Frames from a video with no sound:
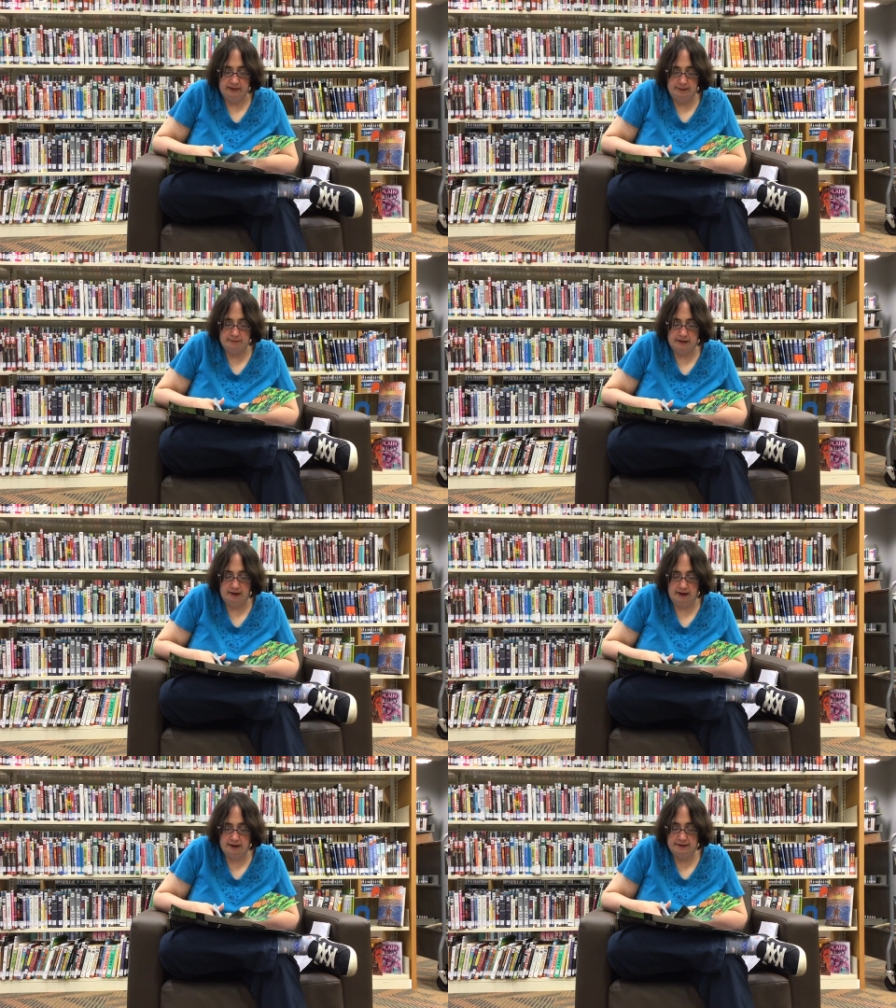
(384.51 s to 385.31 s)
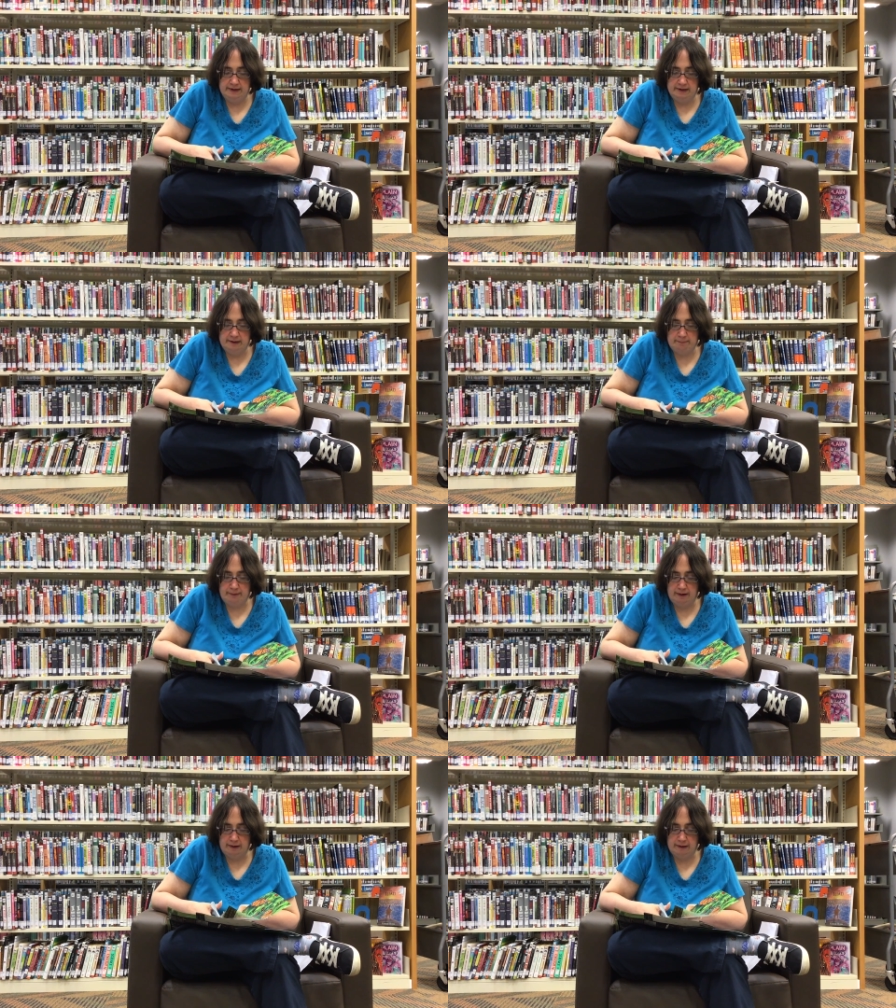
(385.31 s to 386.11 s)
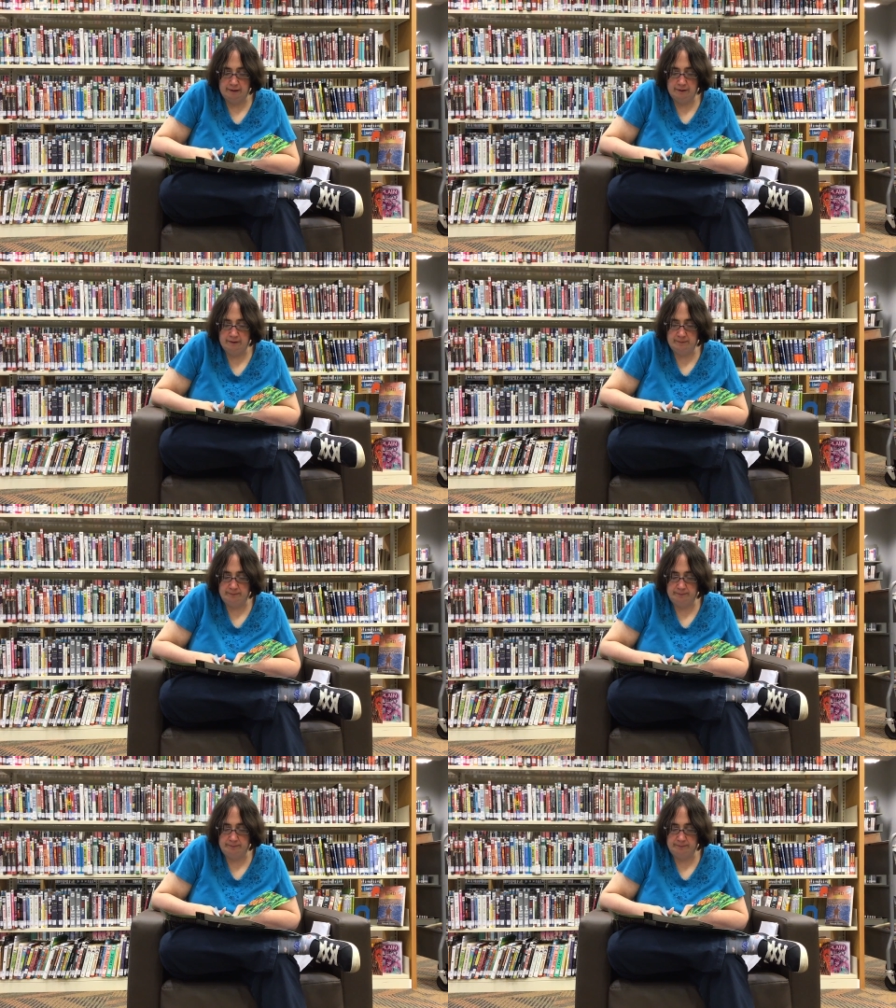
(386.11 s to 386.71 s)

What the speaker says: I'm cutting it apart.